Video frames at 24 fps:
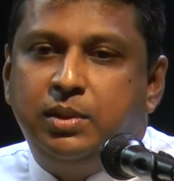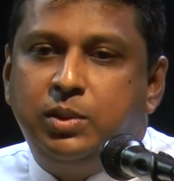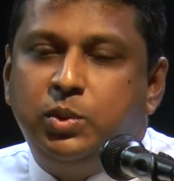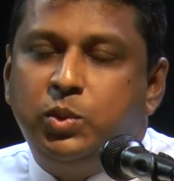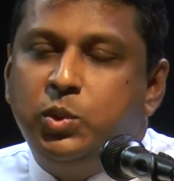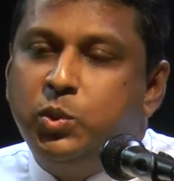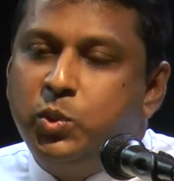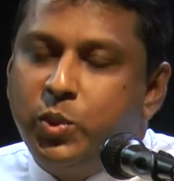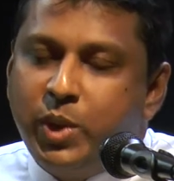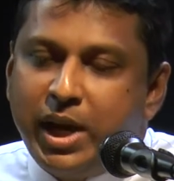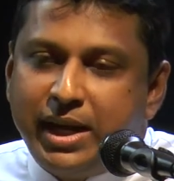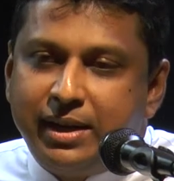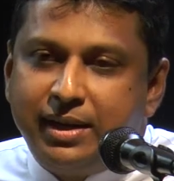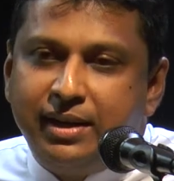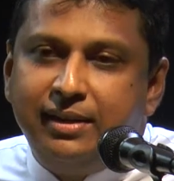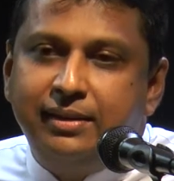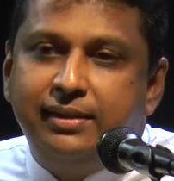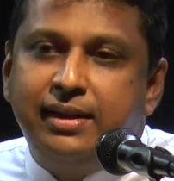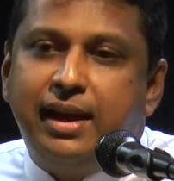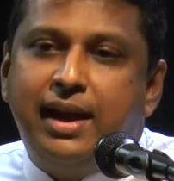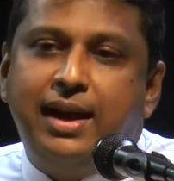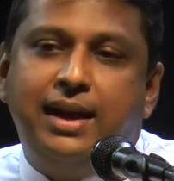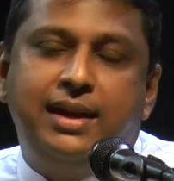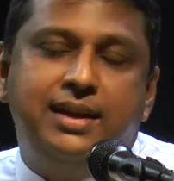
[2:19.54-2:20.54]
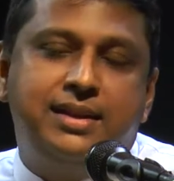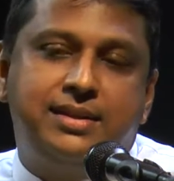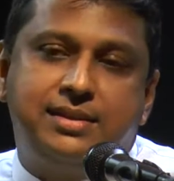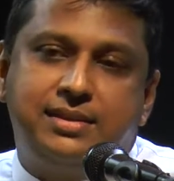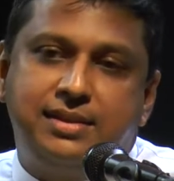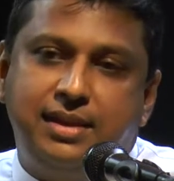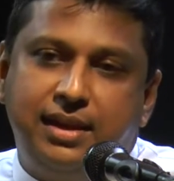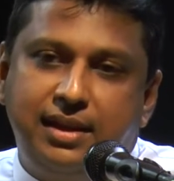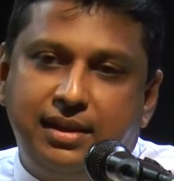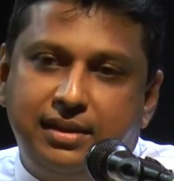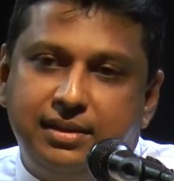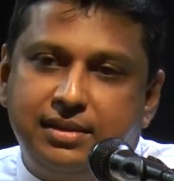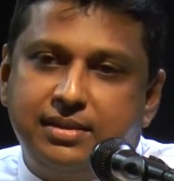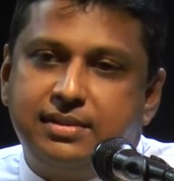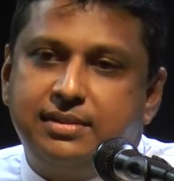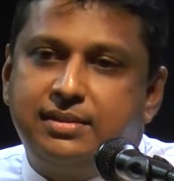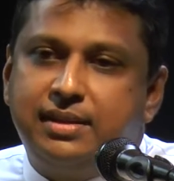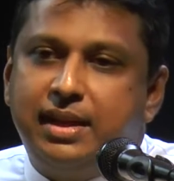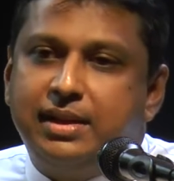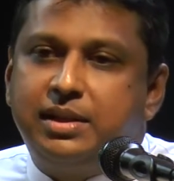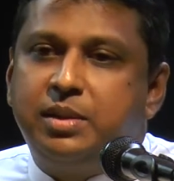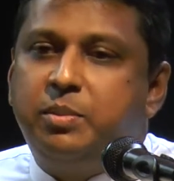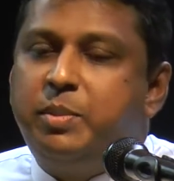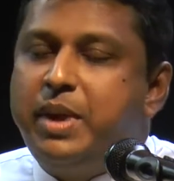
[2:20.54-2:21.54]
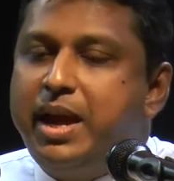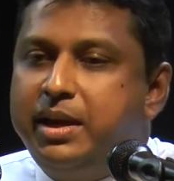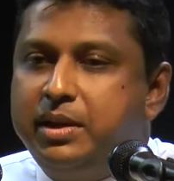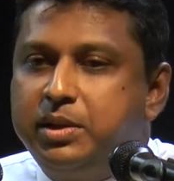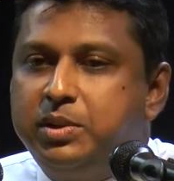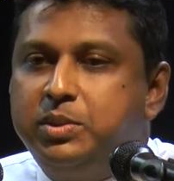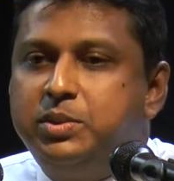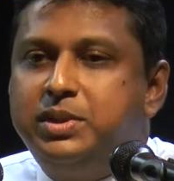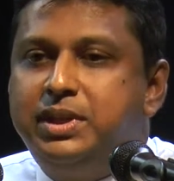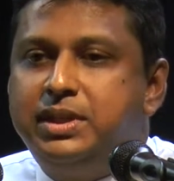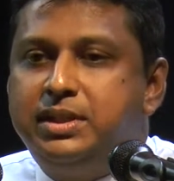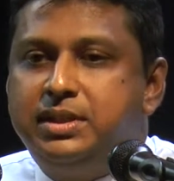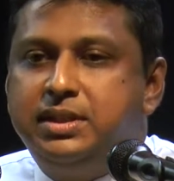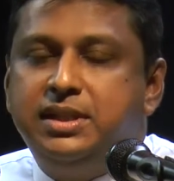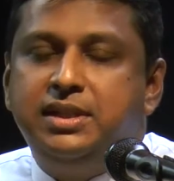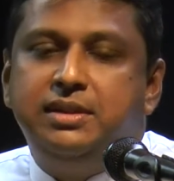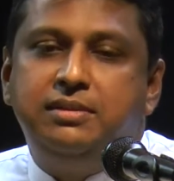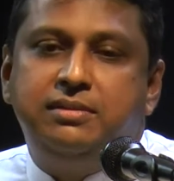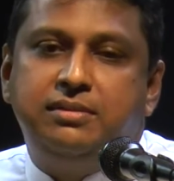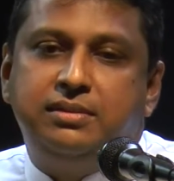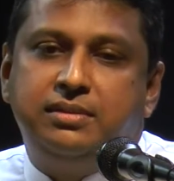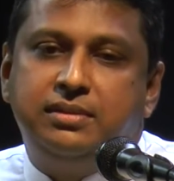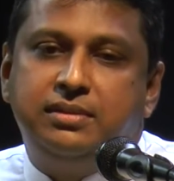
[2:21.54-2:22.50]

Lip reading: who attained the highest status that a man could achieve.